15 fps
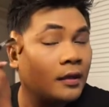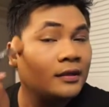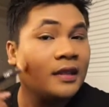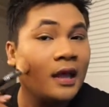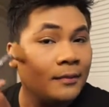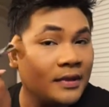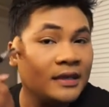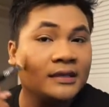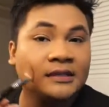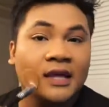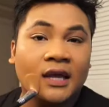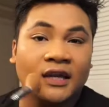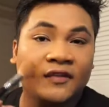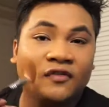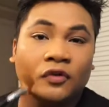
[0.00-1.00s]
That being
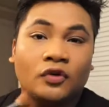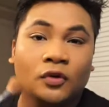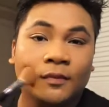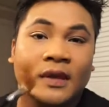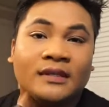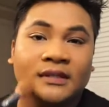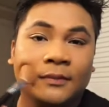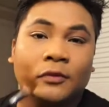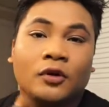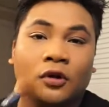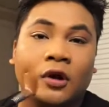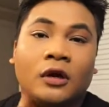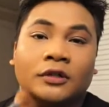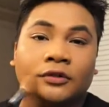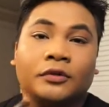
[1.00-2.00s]
said, if you do mess up your
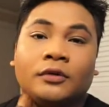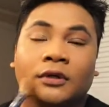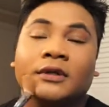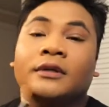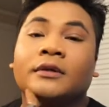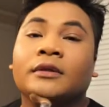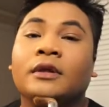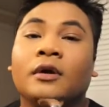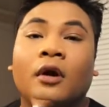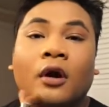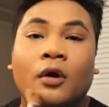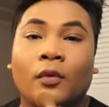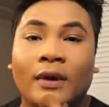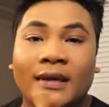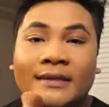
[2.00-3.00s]
contour, there
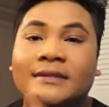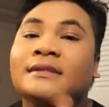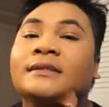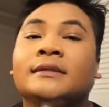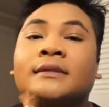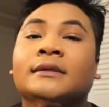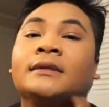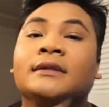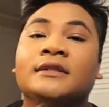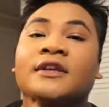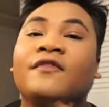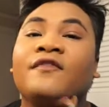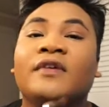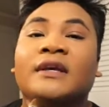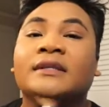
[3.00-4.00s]
are ways to
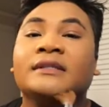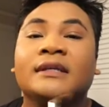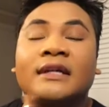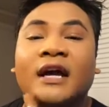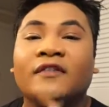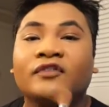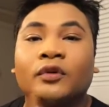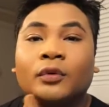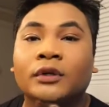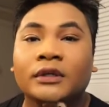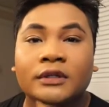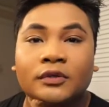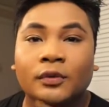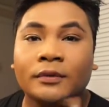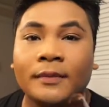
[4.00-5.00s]
fix it
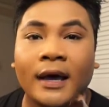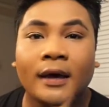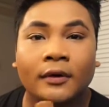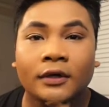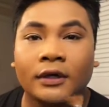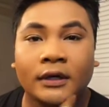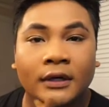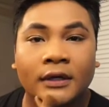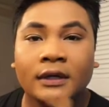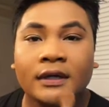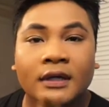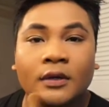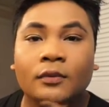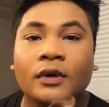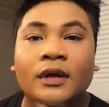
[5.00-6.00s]
afterwards with powder
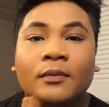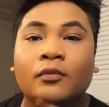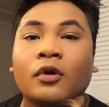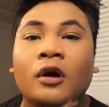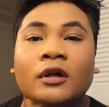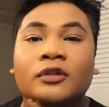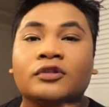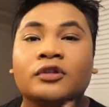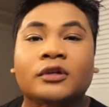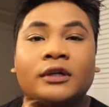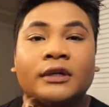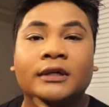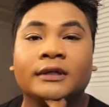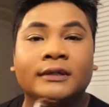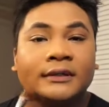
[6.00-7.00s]
and
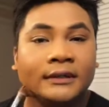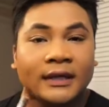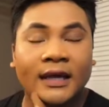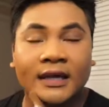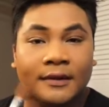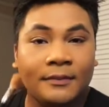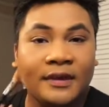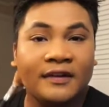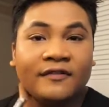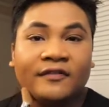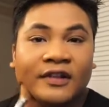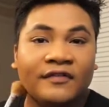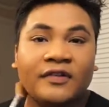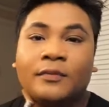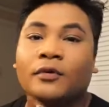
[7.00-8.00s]
bronzer and a big
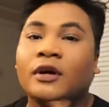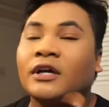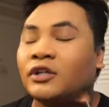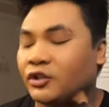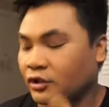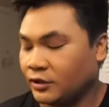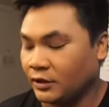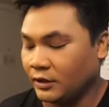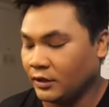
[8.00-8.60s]
fluffy brush.